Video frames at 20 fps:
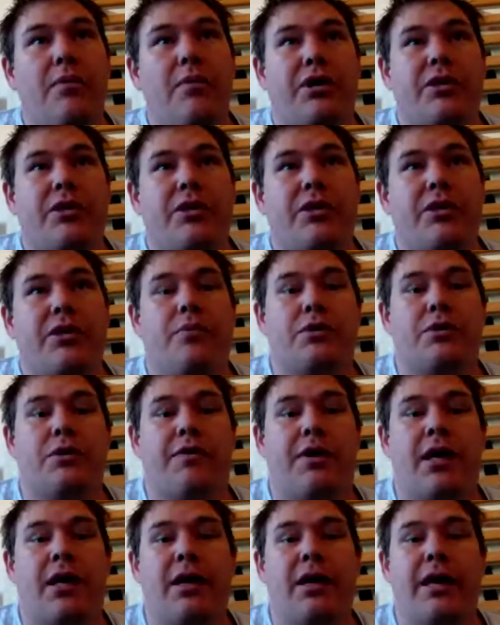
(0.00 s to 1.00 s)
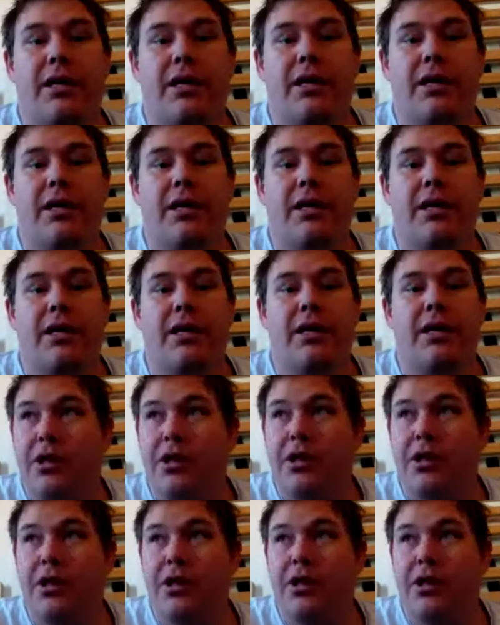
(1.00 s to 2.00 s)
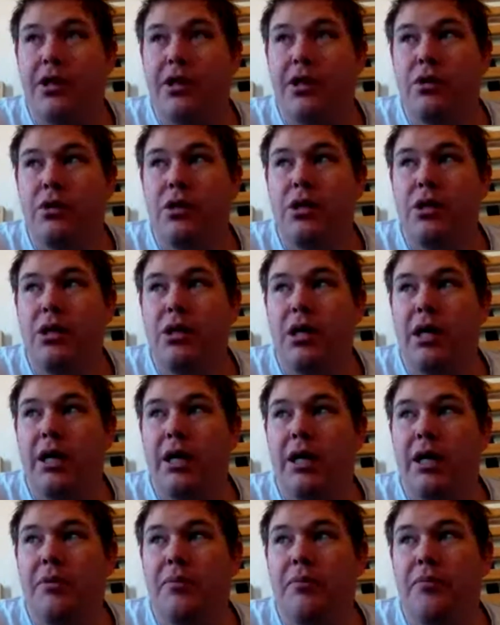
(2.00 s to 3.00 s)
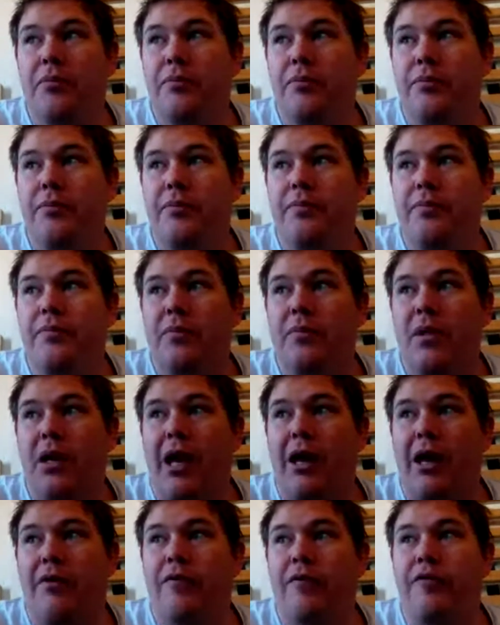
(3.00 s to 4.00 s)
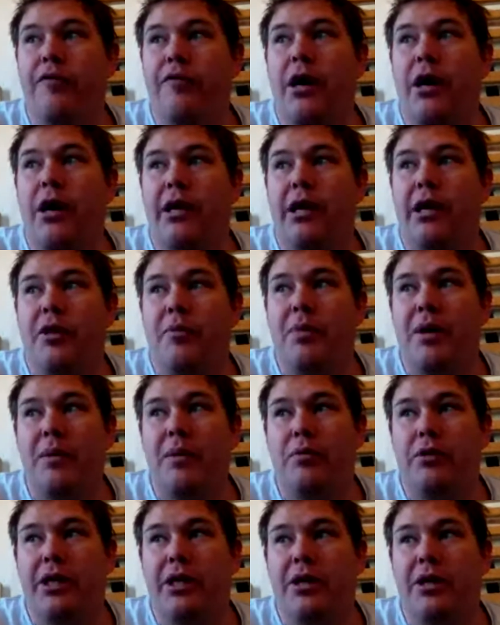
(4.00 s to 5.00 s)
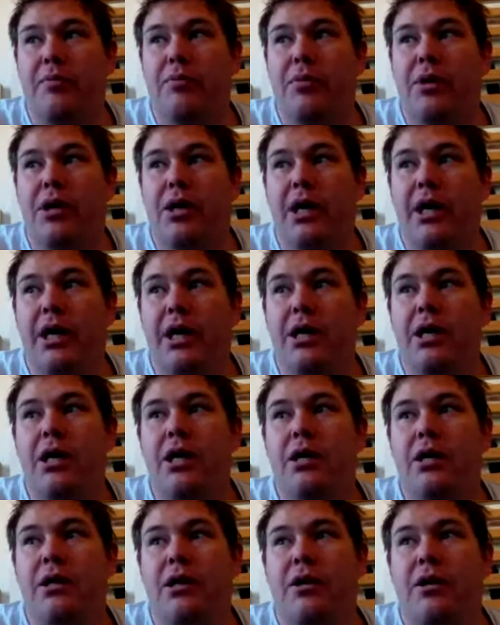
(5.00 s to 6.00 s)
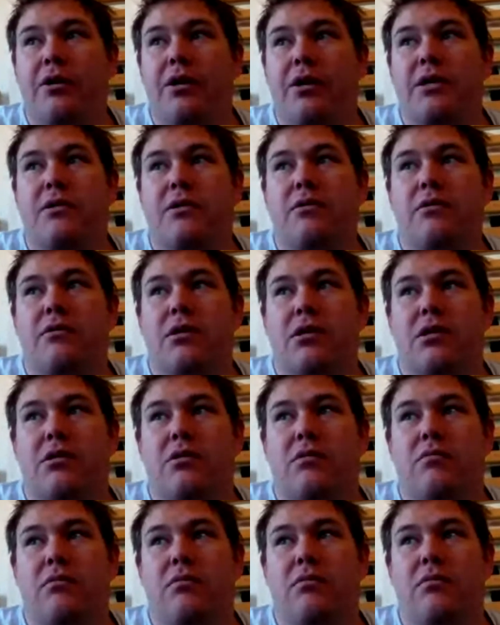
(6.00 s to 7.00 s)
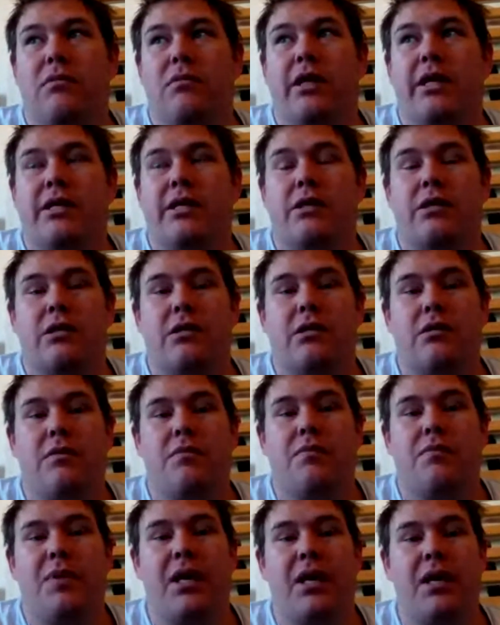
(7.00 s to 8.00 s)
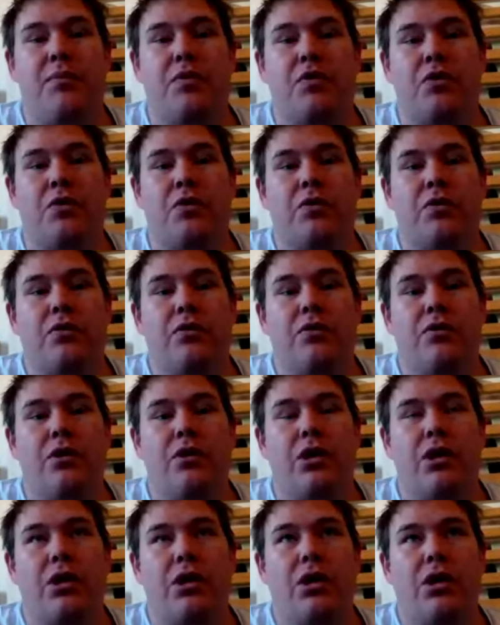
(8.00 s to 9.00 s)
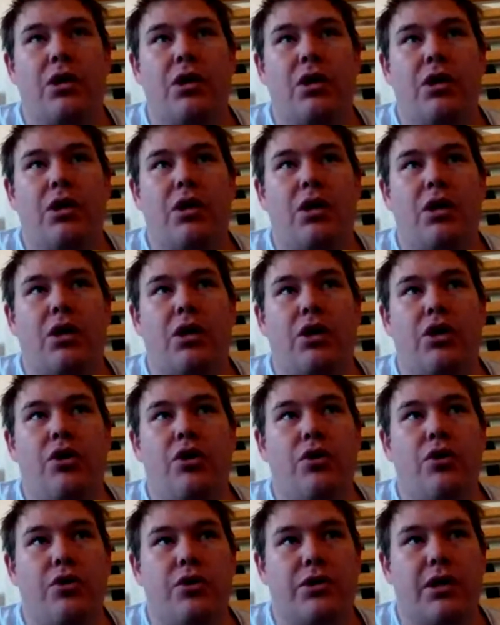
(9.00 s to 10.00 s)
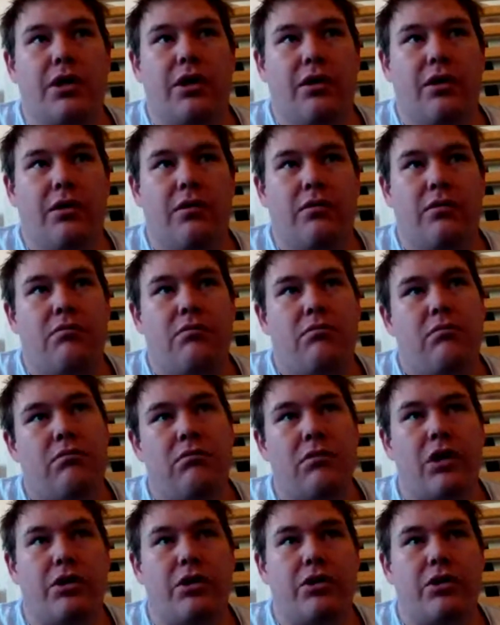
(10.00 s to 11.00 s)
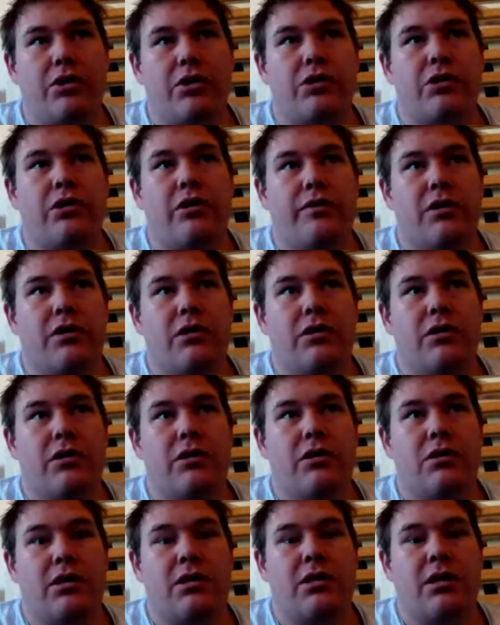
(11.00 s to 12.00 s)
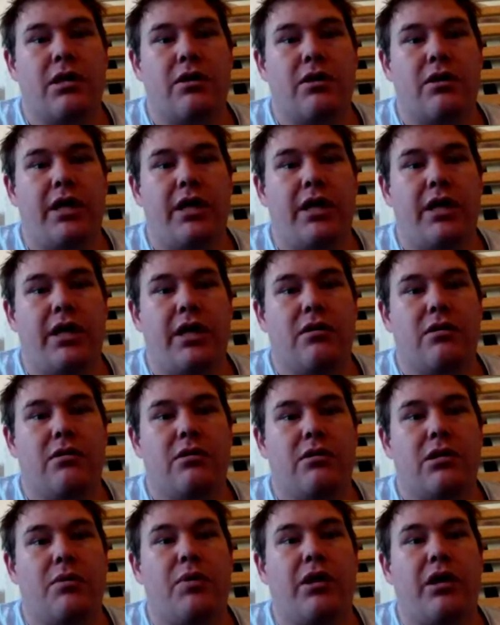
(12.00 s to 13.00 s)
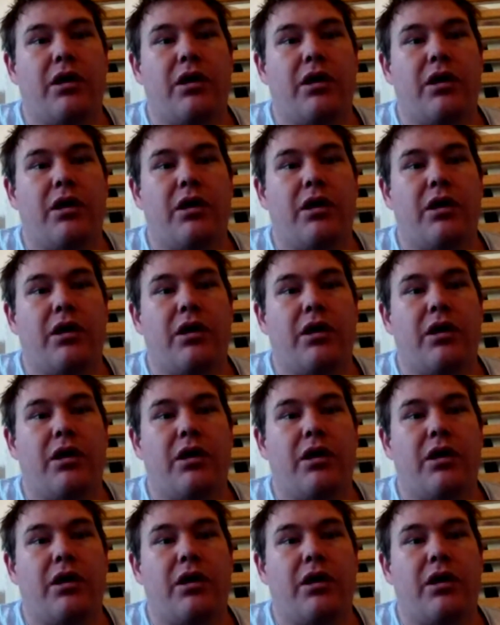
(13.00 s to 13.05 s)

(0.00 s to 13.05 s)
Brisbane, but in terms of connecting with other people and finding other people nearby, there's just less people using those services necessarily in